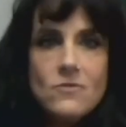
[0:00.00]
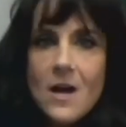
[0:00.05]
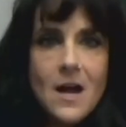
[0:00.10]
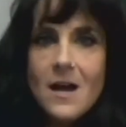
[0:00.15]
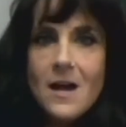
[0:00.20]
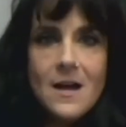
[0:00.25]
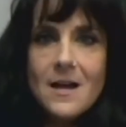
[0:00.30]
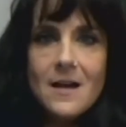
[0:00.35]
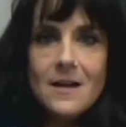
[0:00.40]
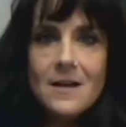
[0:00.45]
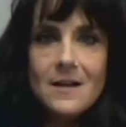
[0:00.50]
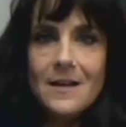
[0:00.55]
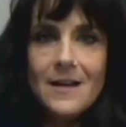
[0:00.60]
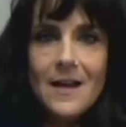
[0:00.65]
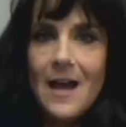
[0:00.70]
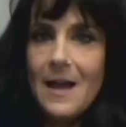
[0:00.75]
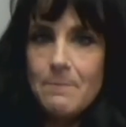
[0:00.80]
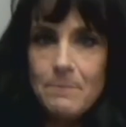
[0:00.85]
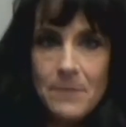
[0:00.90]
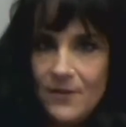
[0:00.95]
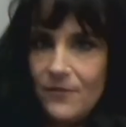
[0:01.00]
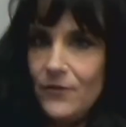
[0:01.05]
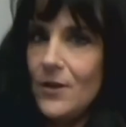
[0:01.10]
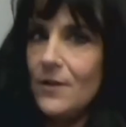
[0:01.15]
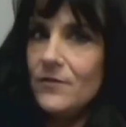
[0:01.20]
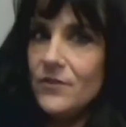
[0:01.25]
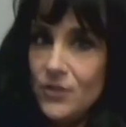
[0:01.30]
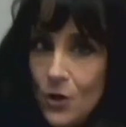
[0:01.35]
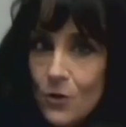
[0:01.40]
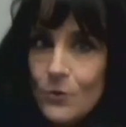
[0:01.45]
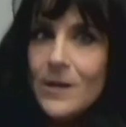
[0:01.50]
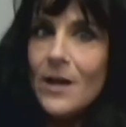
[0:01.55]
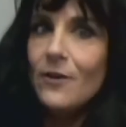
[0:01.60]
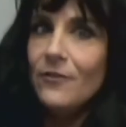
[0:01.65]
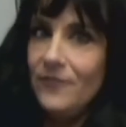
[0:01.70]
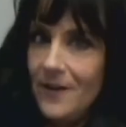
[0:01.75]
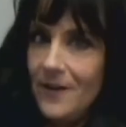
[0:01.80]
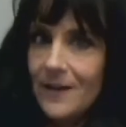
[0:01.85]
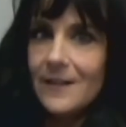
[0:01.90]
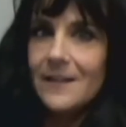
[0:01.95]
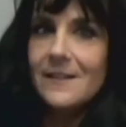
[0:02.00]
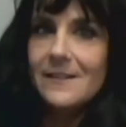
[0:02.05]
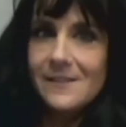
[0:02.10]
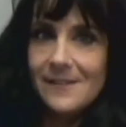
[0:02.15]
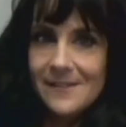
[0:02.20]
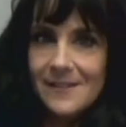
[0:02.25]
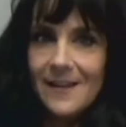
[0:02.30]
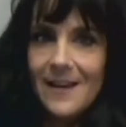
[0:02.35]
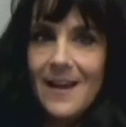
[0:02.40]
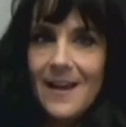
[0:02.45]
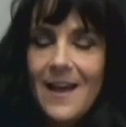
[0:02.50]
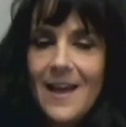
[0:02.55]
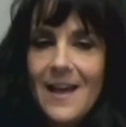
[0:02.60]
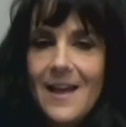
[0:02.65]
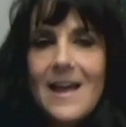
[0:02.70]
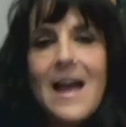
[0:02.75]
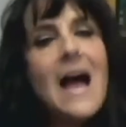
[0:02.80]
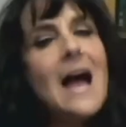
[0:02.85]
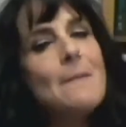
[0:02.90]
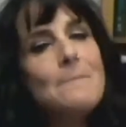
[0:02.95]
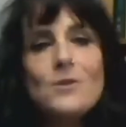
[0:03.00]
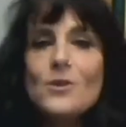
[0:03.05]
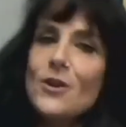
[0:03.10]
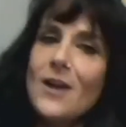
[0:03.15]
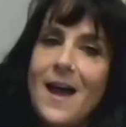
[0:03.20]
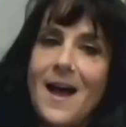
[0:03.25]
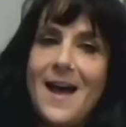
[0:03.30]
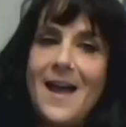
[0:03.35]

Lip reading: But if you have toenail fungus, I'm your guy.